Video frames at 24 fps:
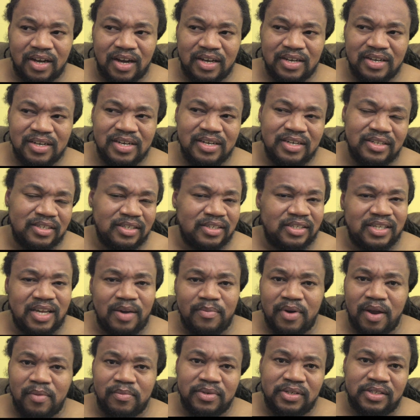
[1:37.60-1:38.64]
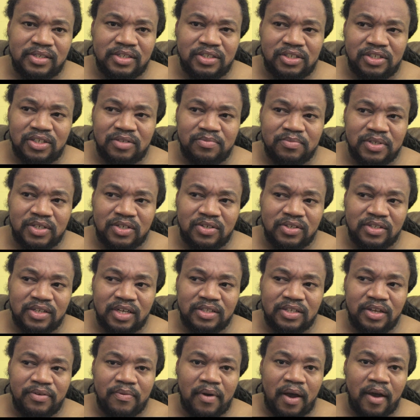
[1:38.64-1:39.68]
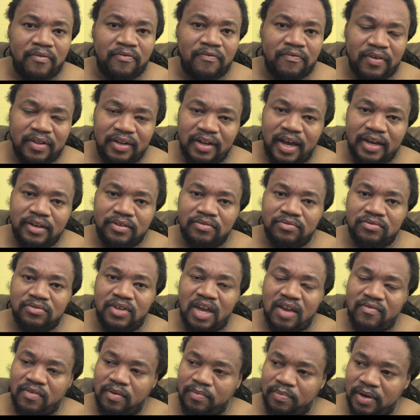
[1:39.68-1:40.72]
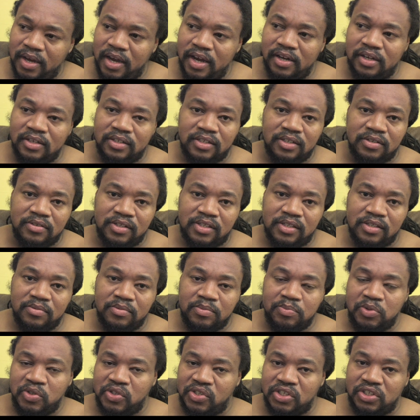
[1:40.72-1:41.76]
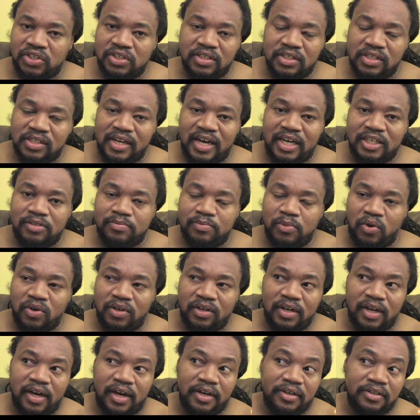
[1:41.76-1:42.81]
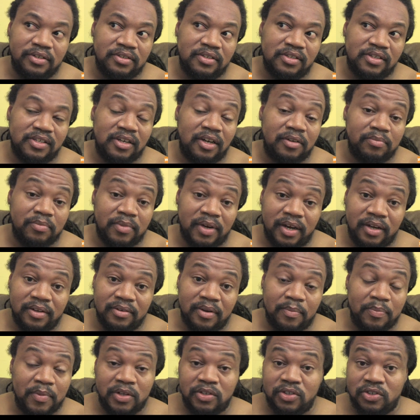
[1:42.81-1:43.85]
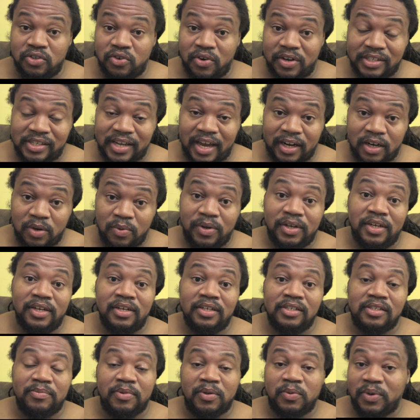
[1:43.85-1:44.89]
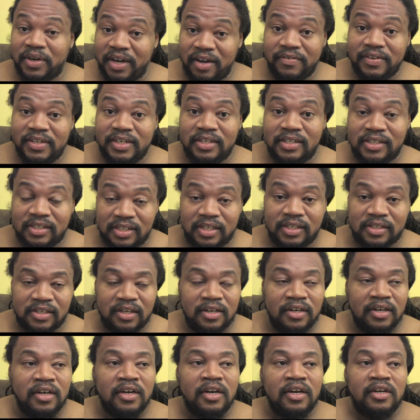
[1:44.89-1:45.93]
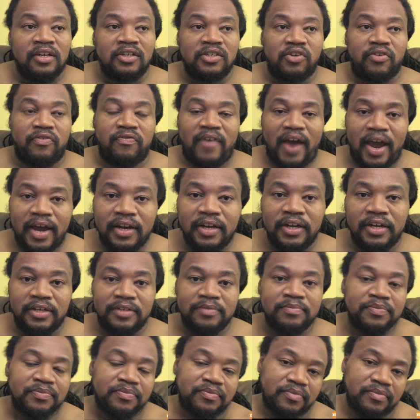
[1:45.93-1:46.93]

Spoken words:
He is a semi-musician, because I feel like David Blaine is a musician slash borderline stuntman. I'm not sure exactly what he is, but whatever he is, he is. So finally,